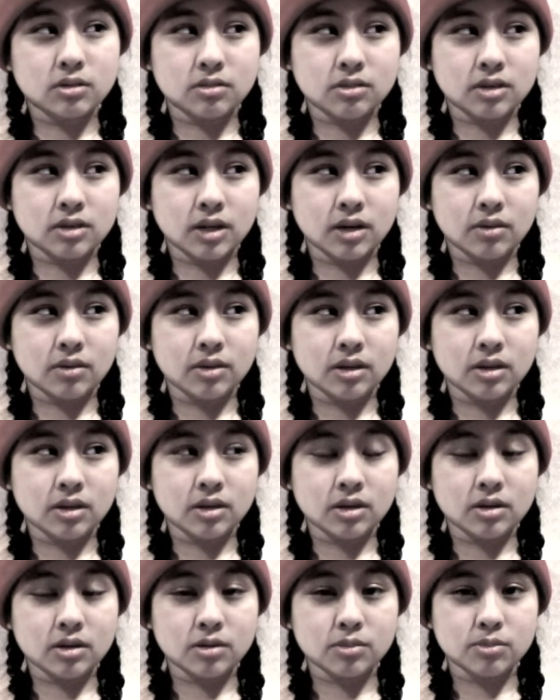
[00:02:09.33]
and how he
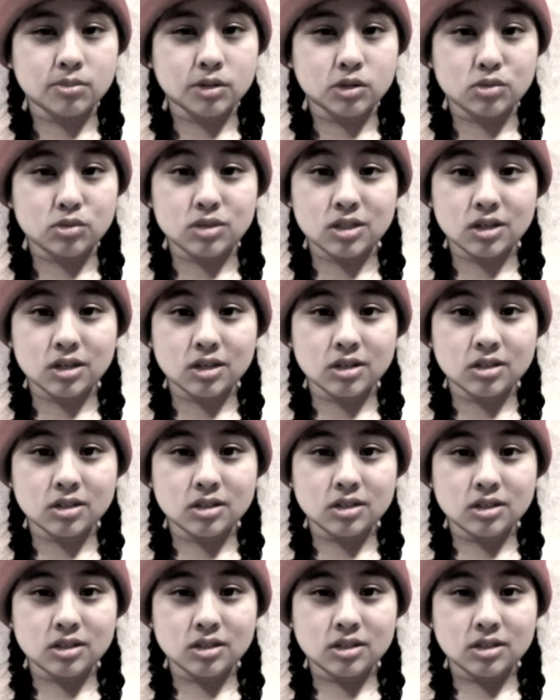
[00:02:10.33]
killed Medusa.
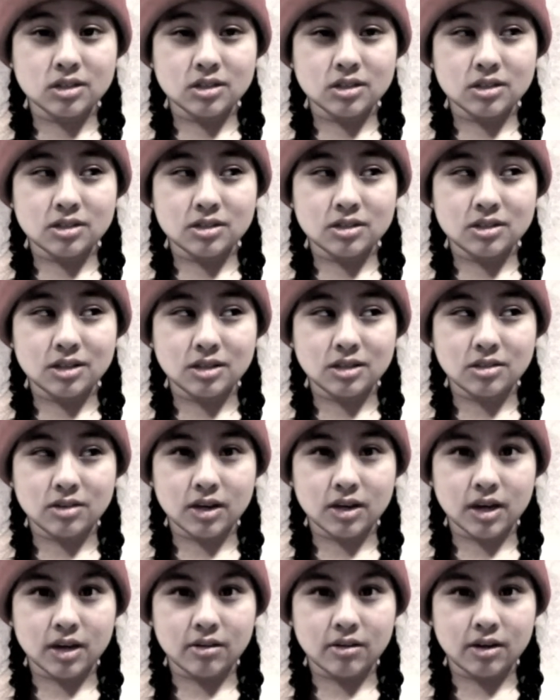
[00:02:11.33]
That's the
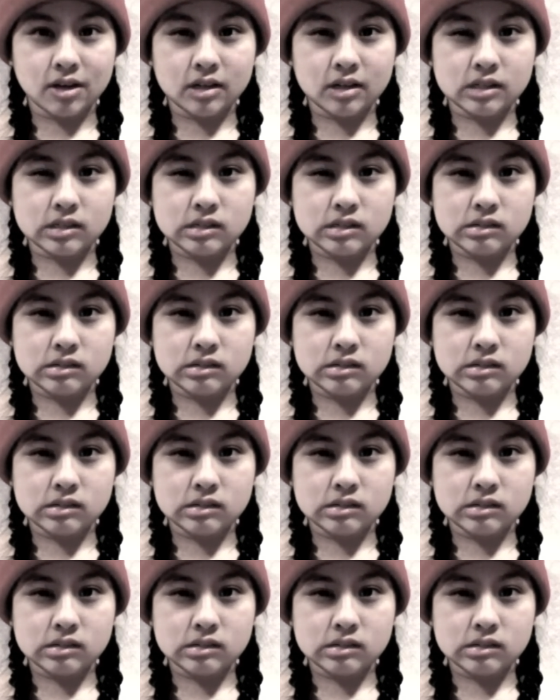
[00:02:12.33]
right guy, right?